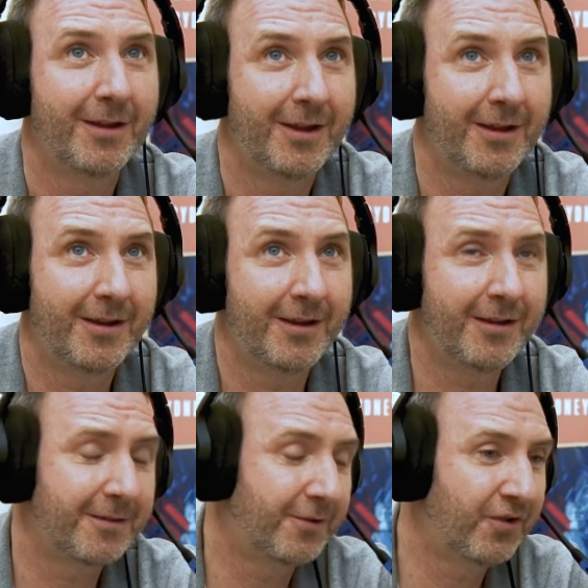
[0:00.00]
it, it
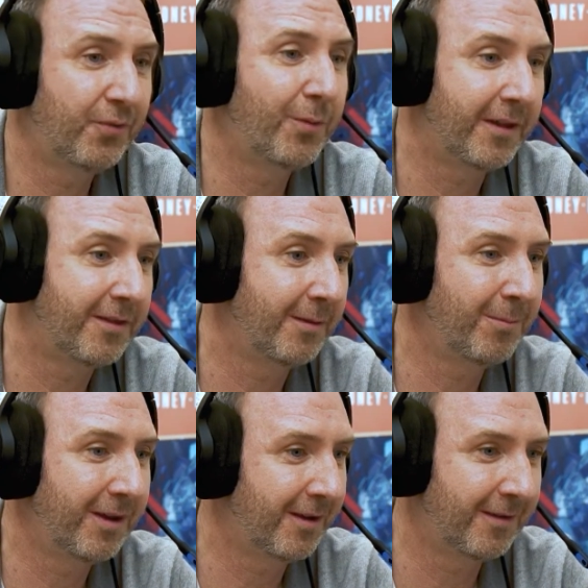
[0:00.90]
is a two way thing
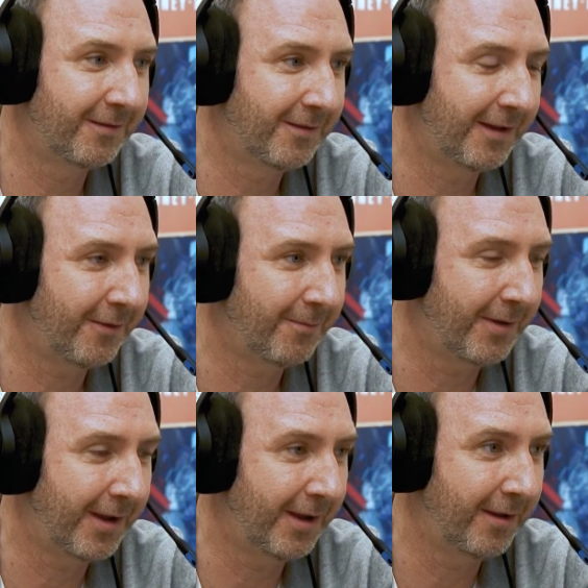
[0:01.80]
because the other
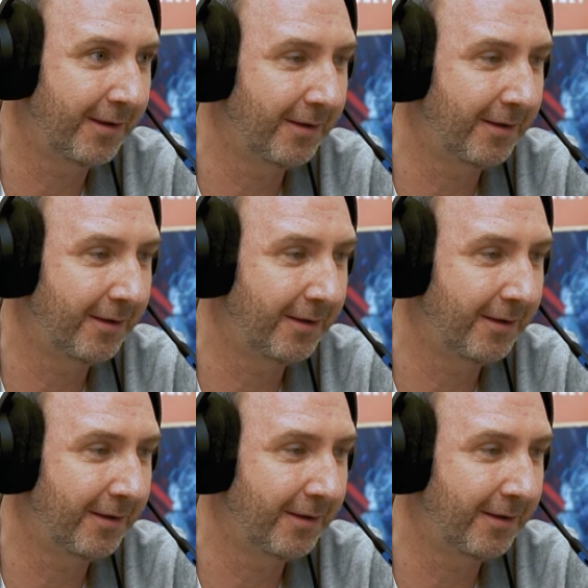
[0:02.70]
way,